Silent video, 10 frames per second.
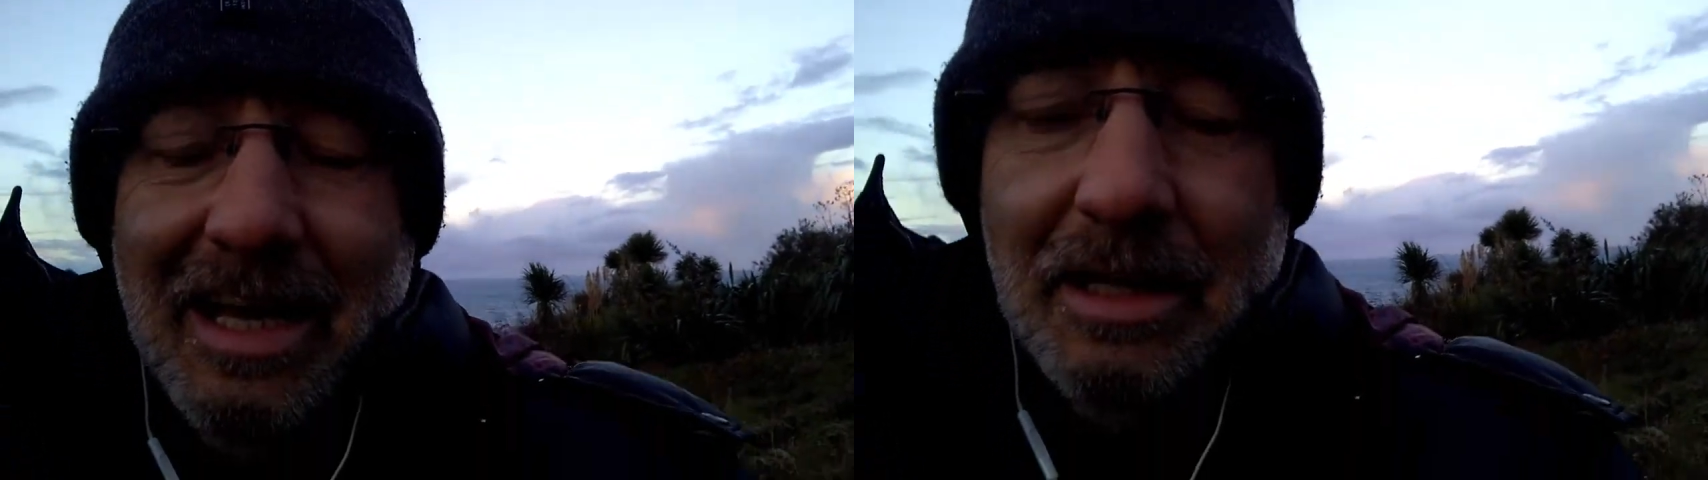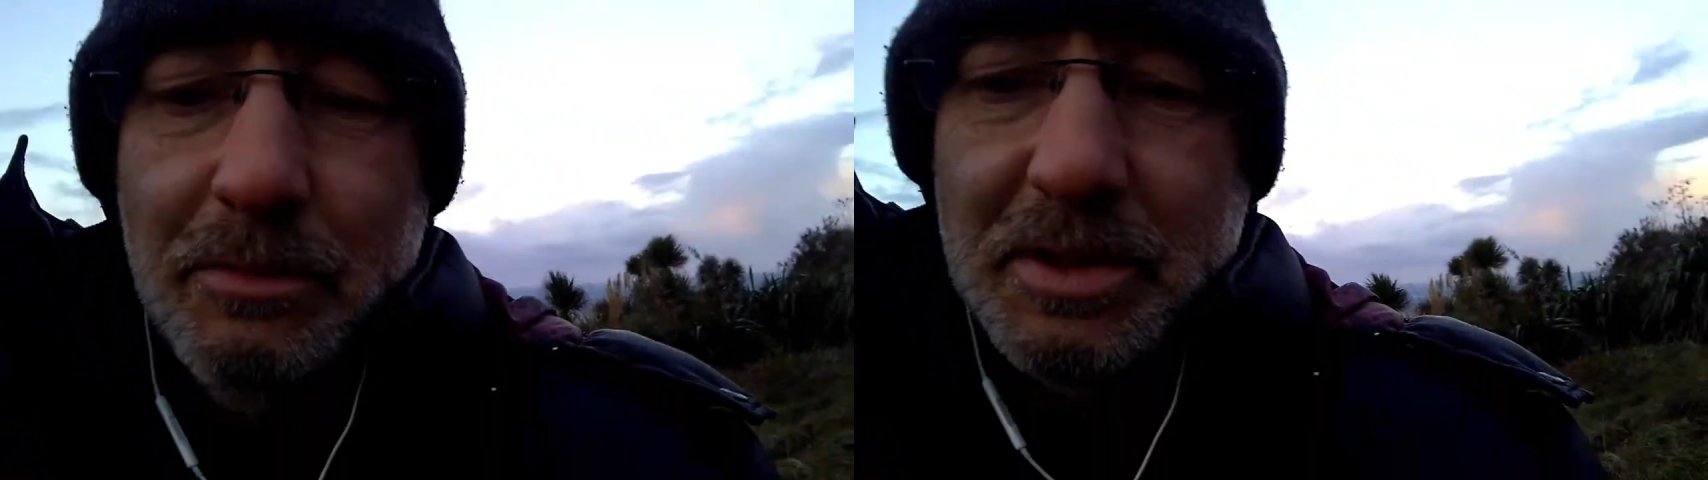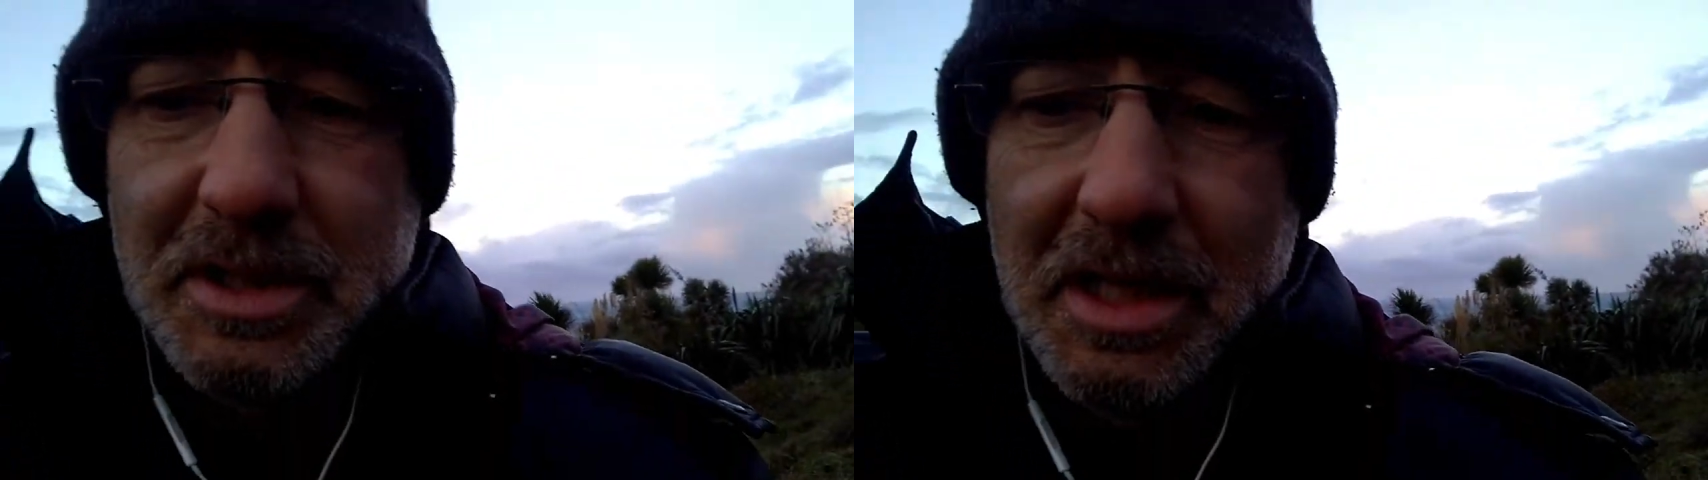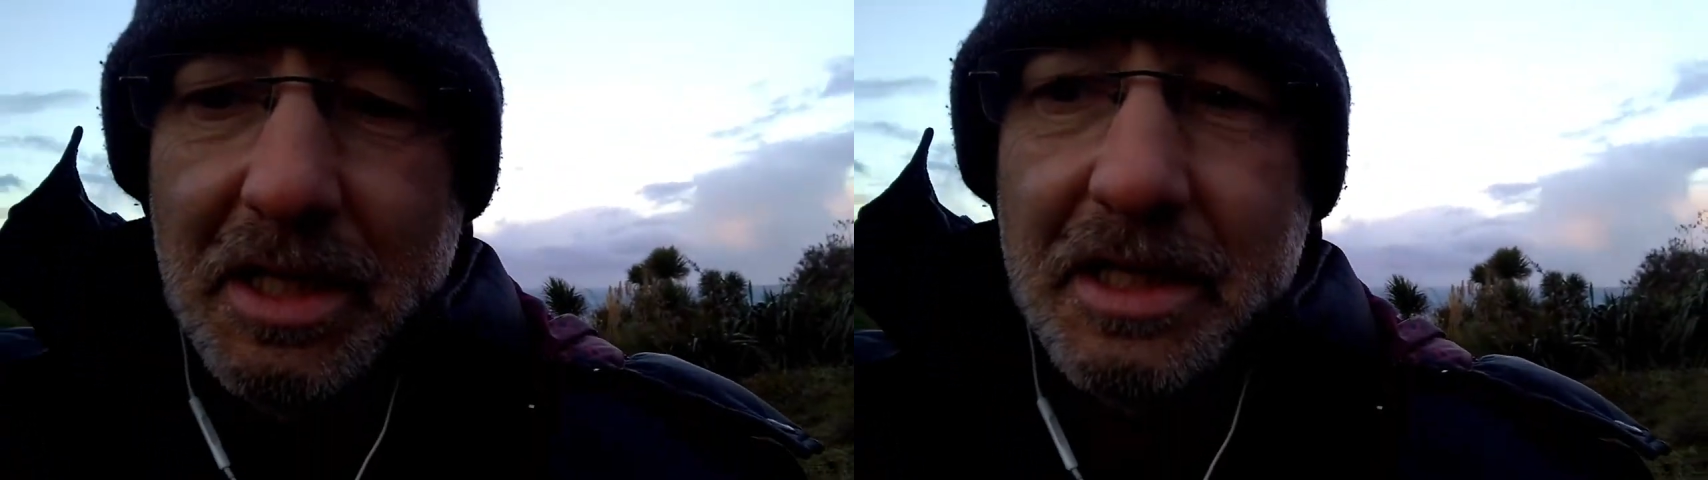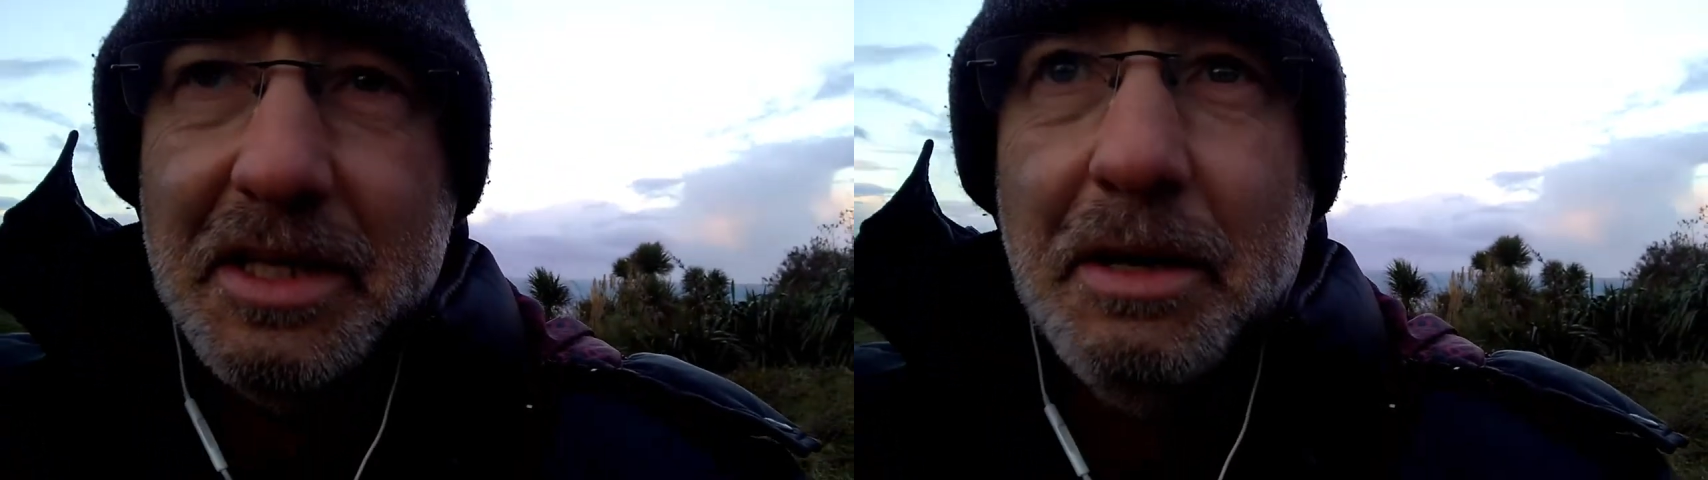And it was
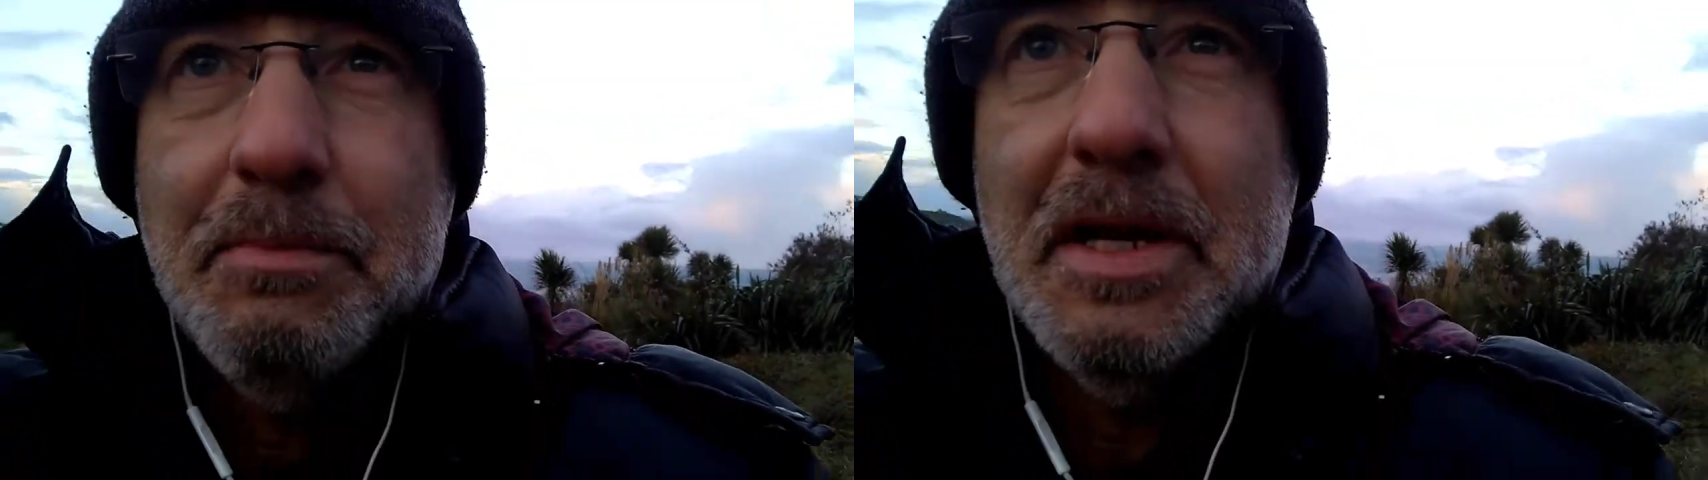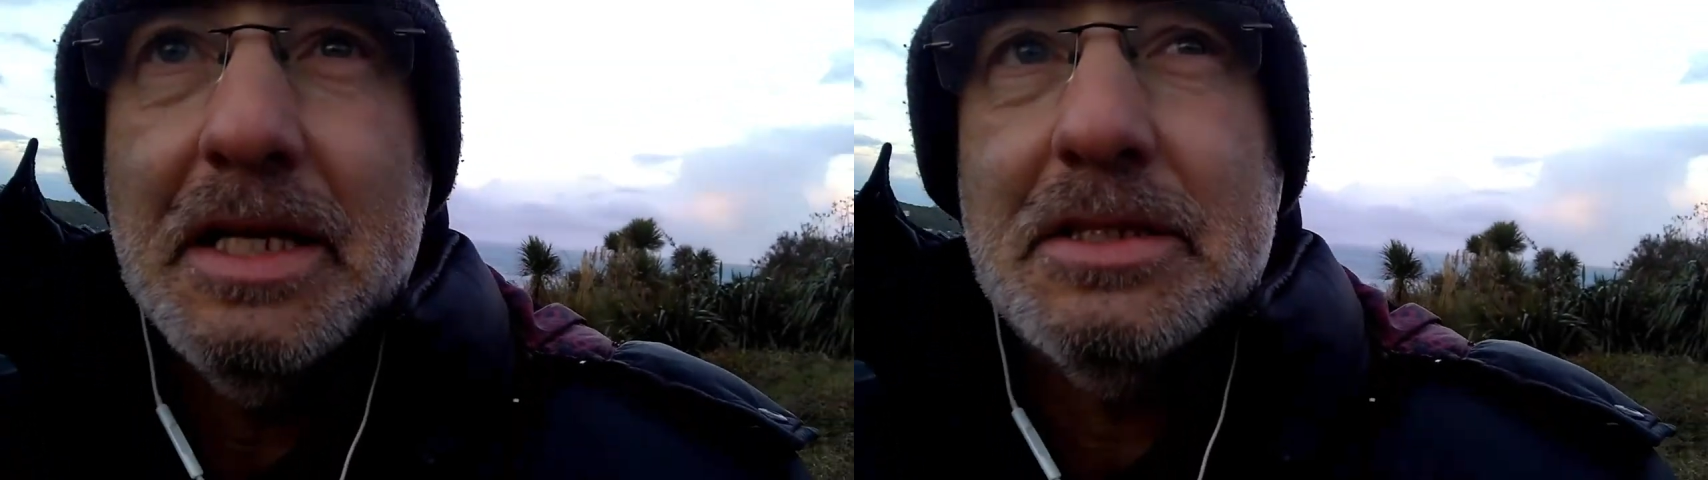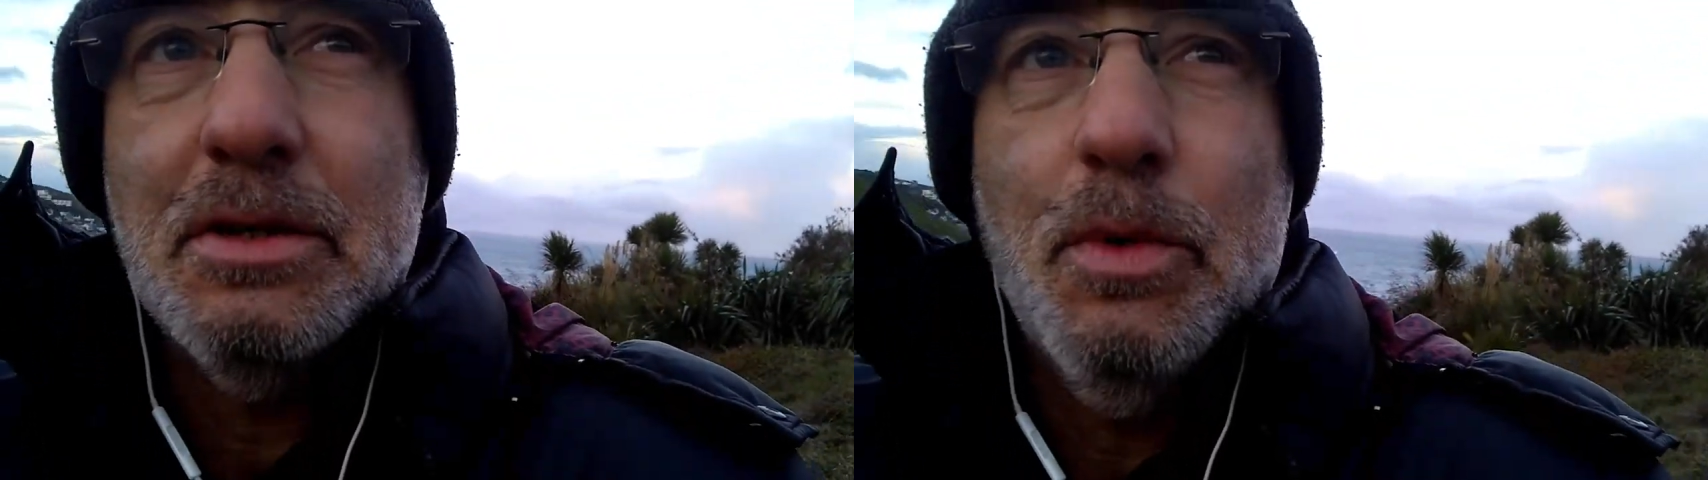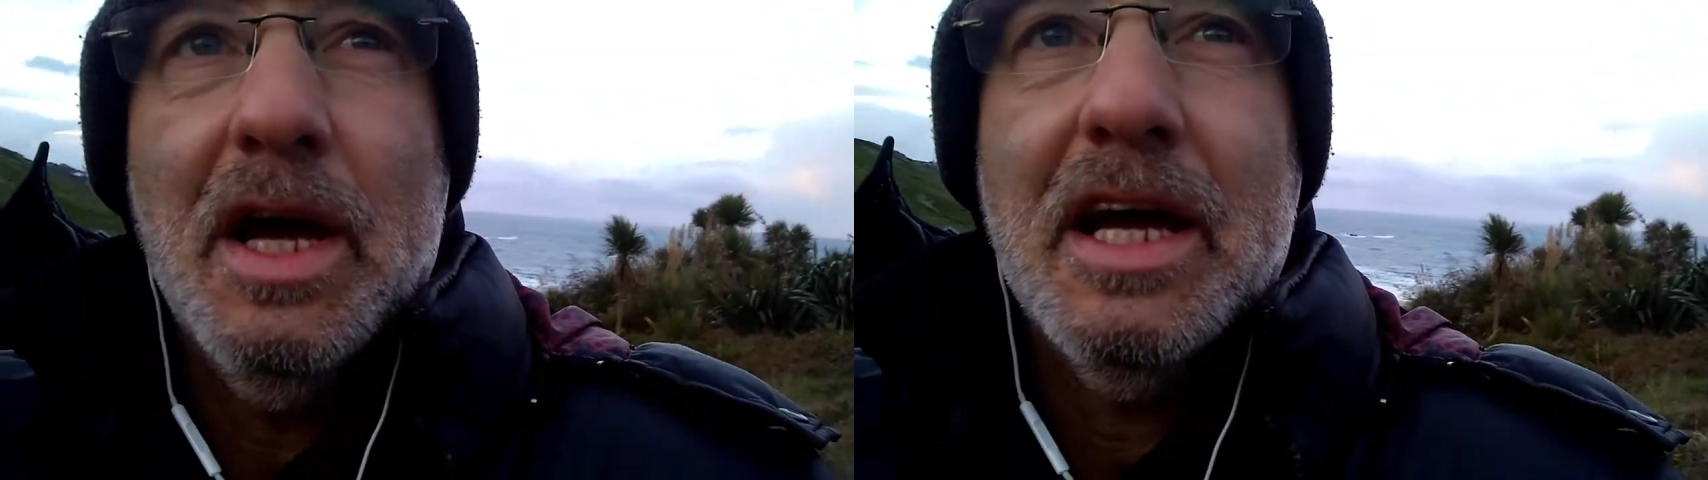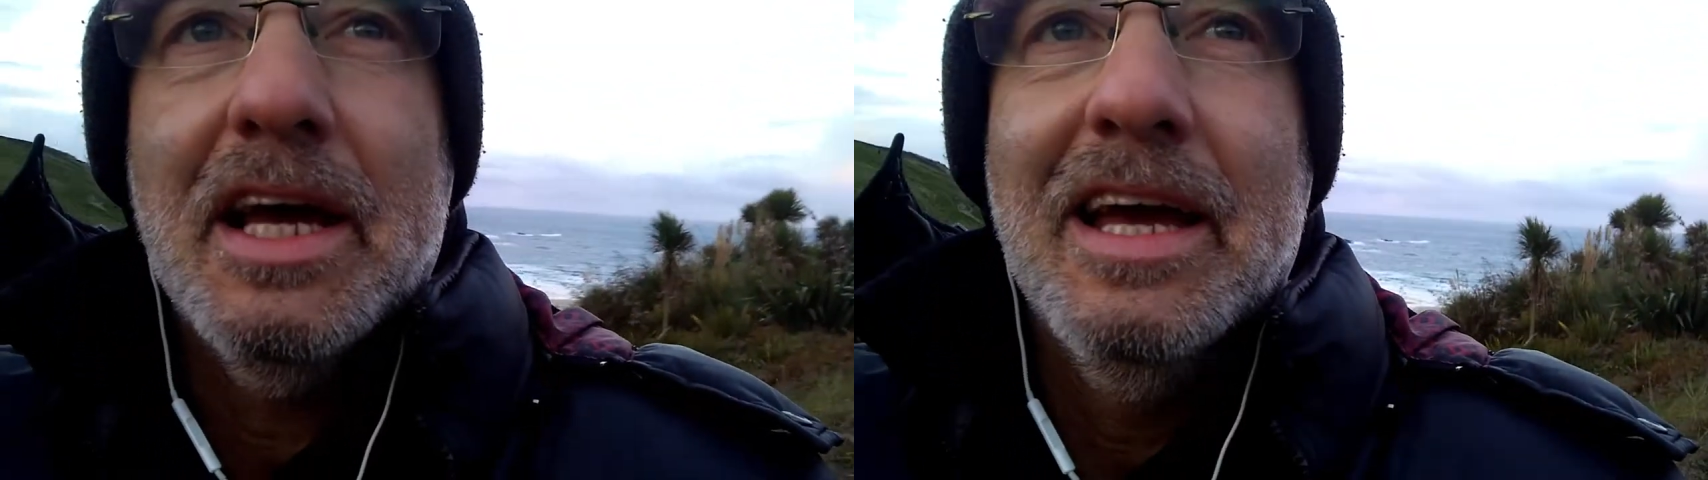a great place to work